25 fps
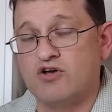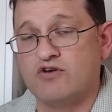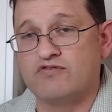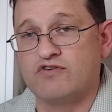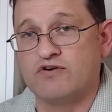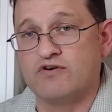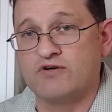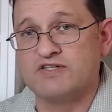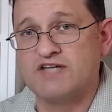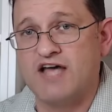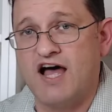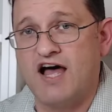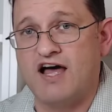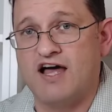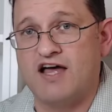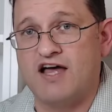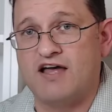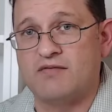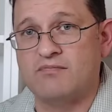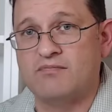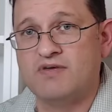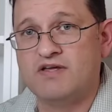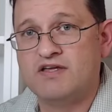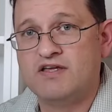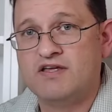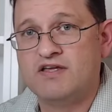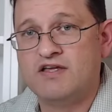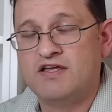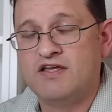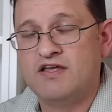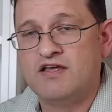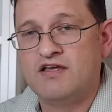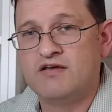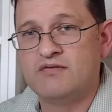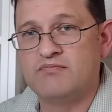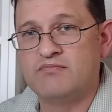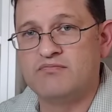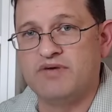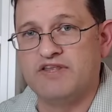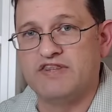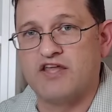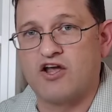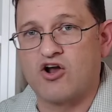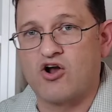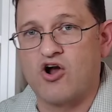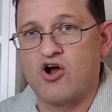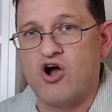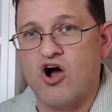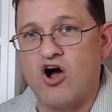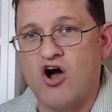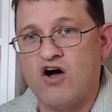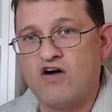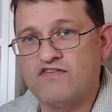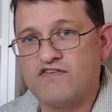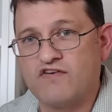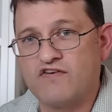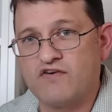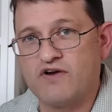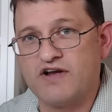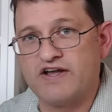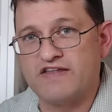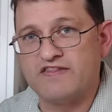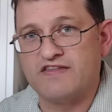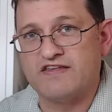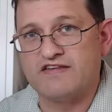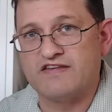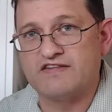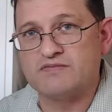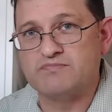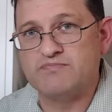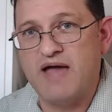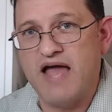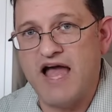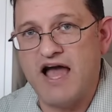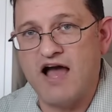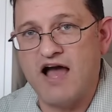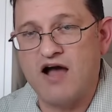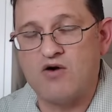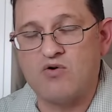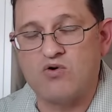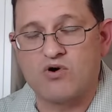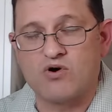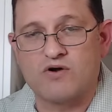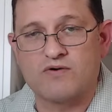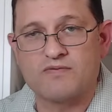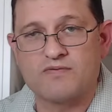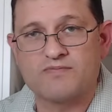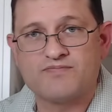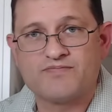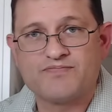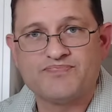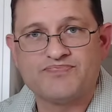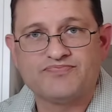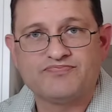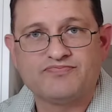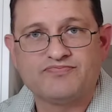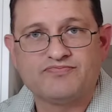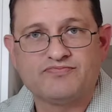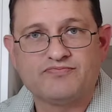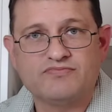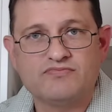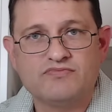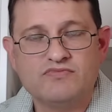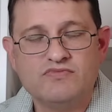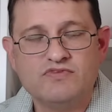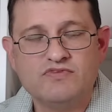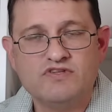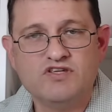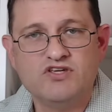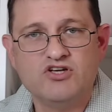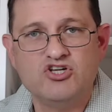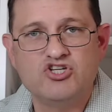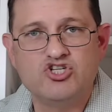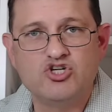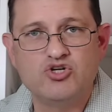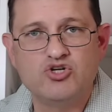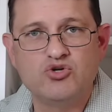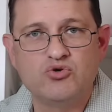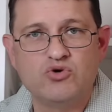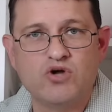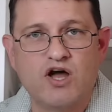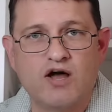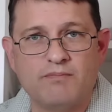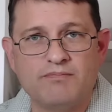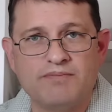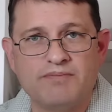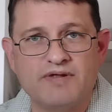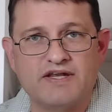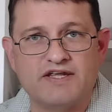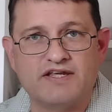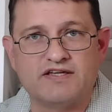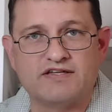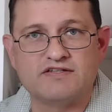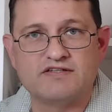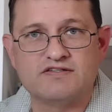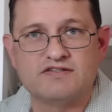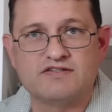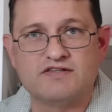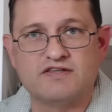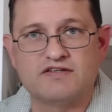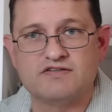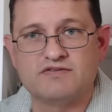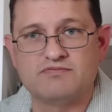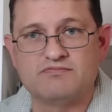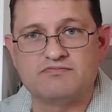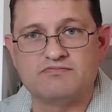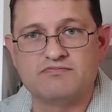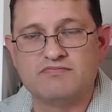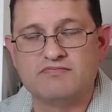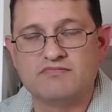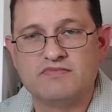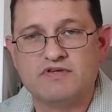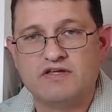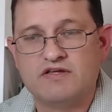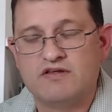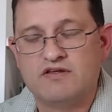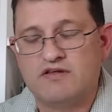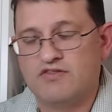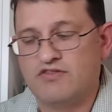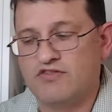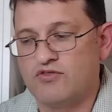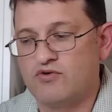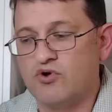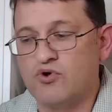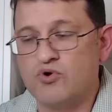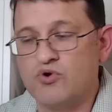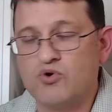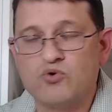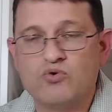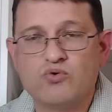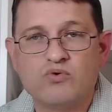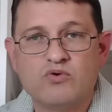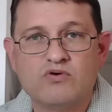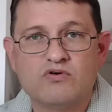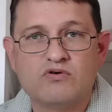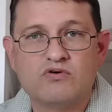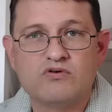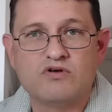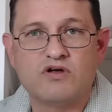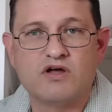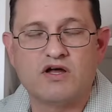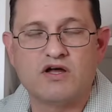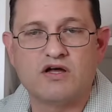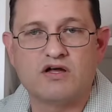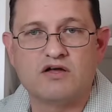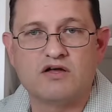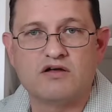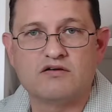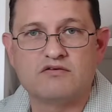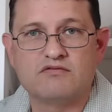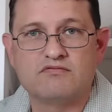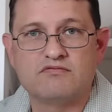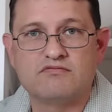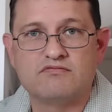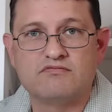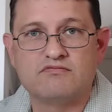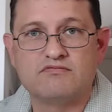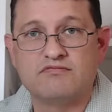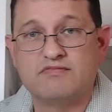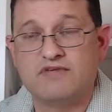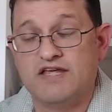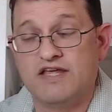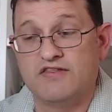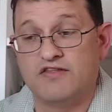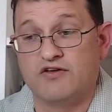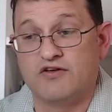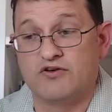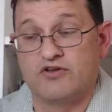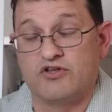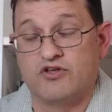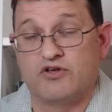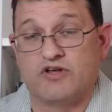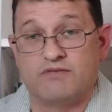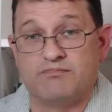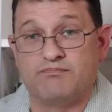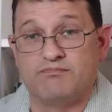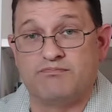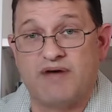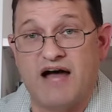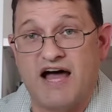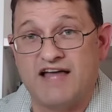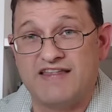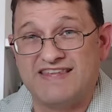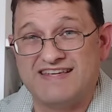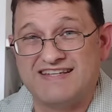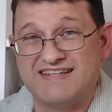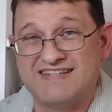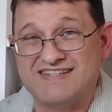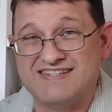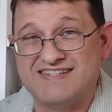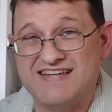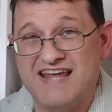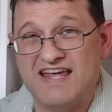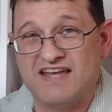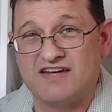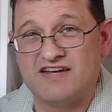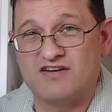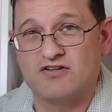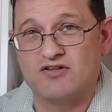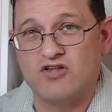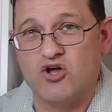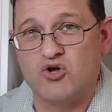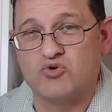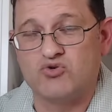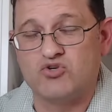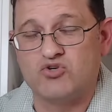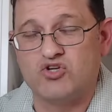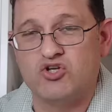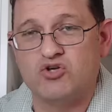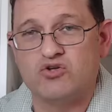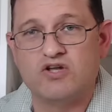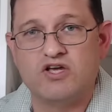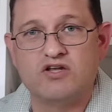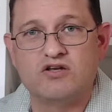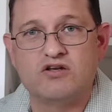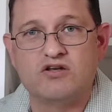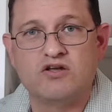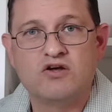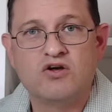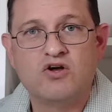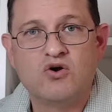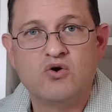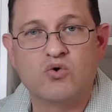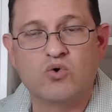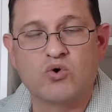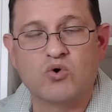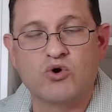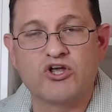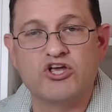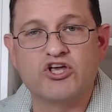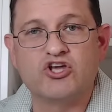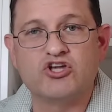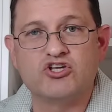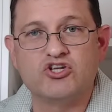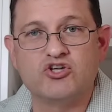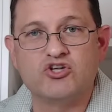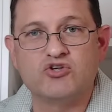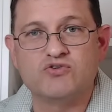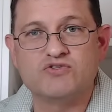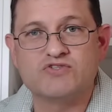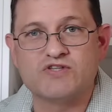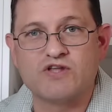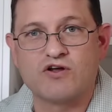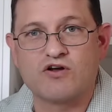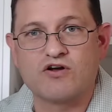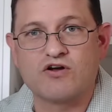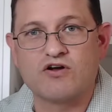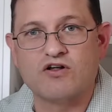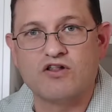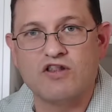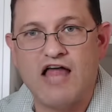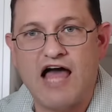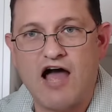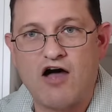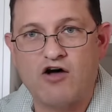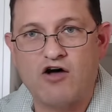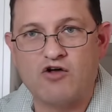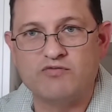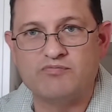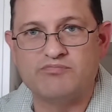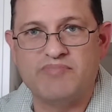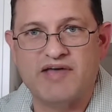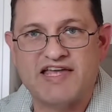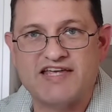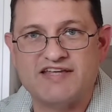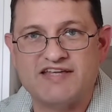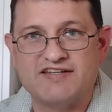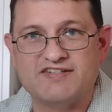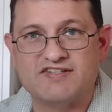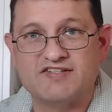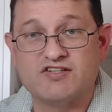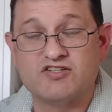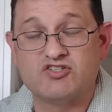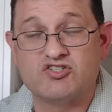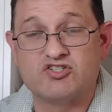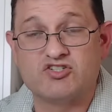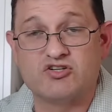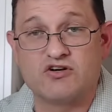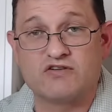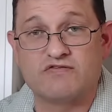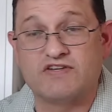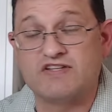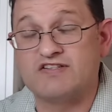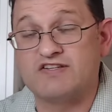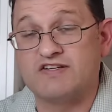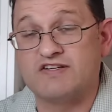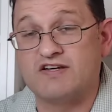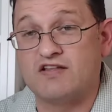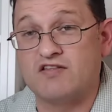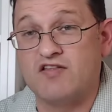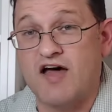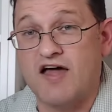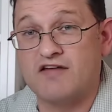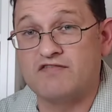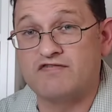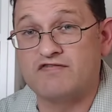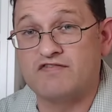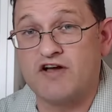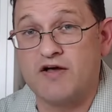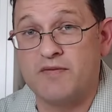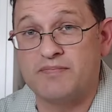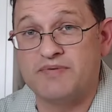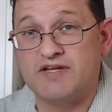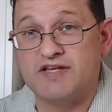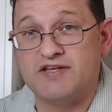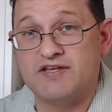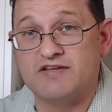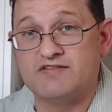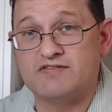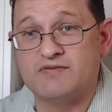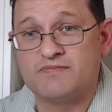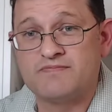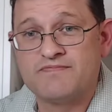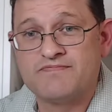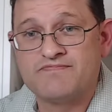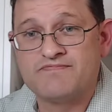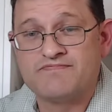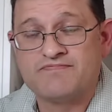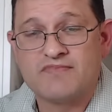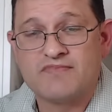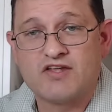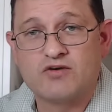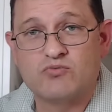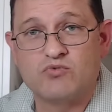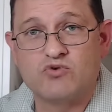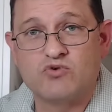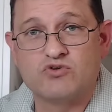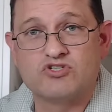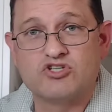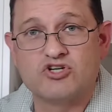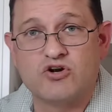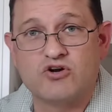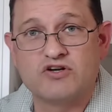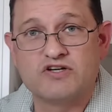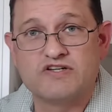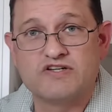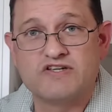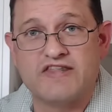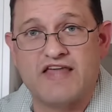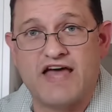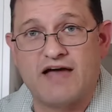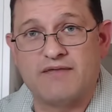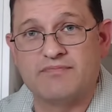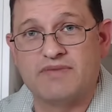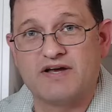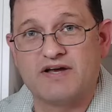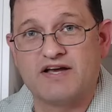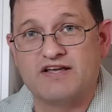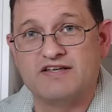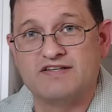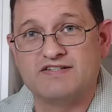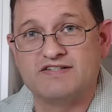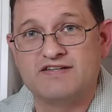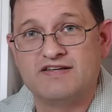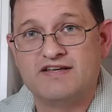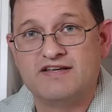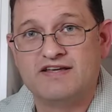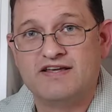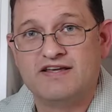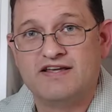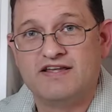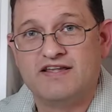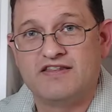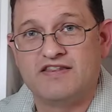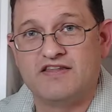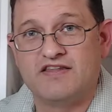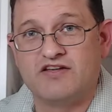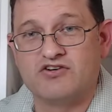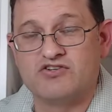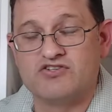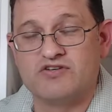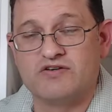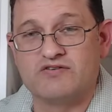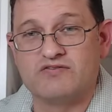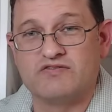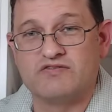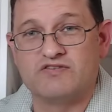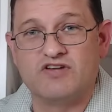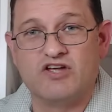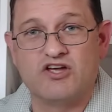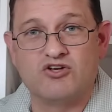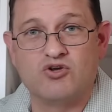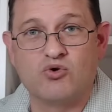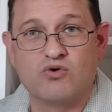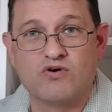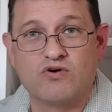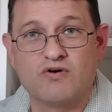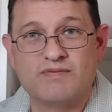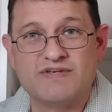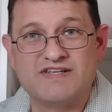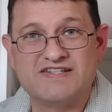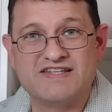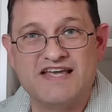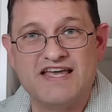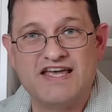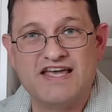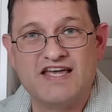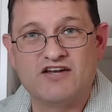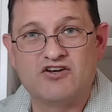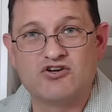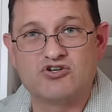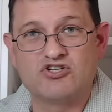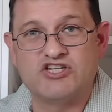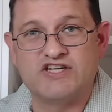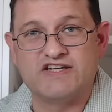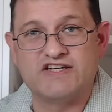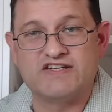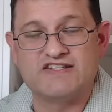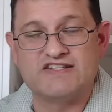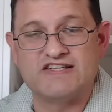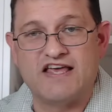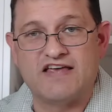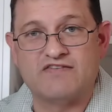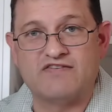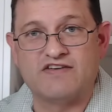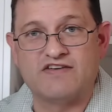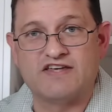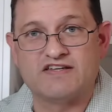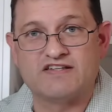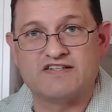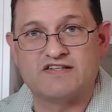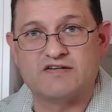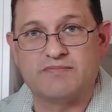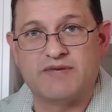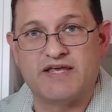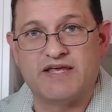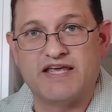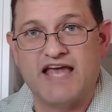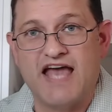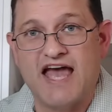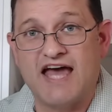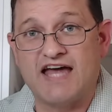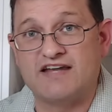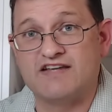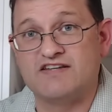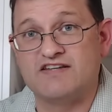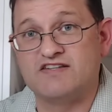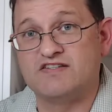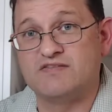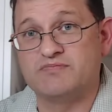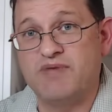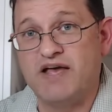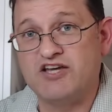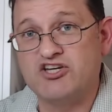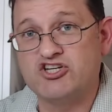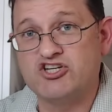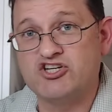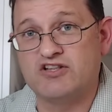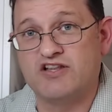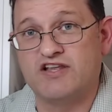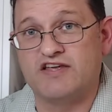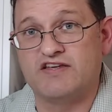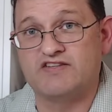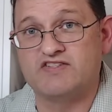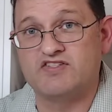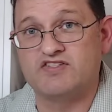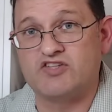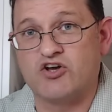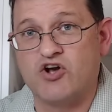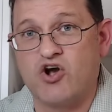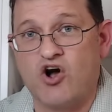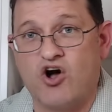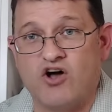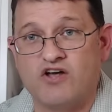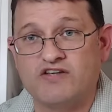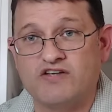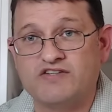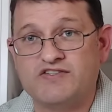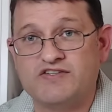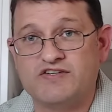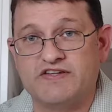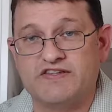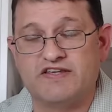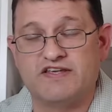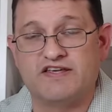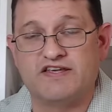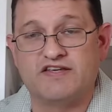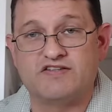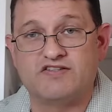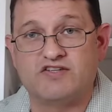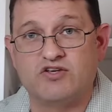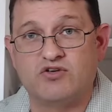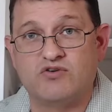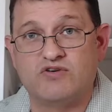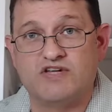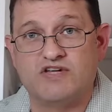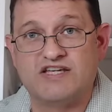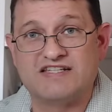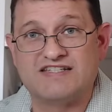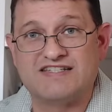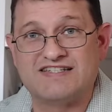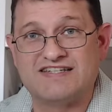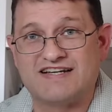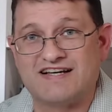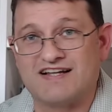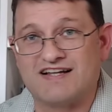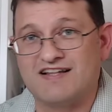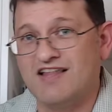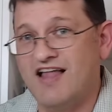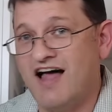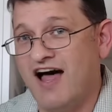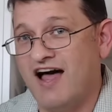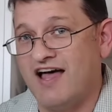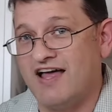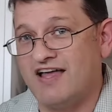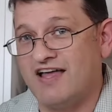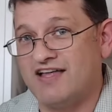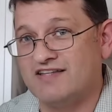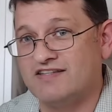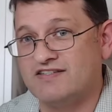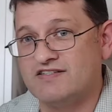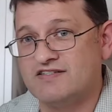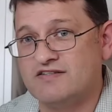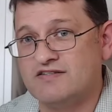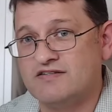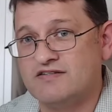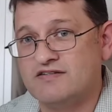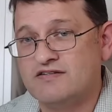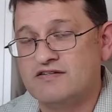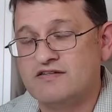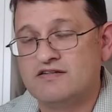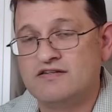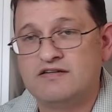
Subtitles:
over time, but they're offering this power to companies through either you can buy this standalone unit or you can use their cloud-based service. And a lot of companies will turn to that because there's an enormous energy savings to be had, especially as the cost of these units declines.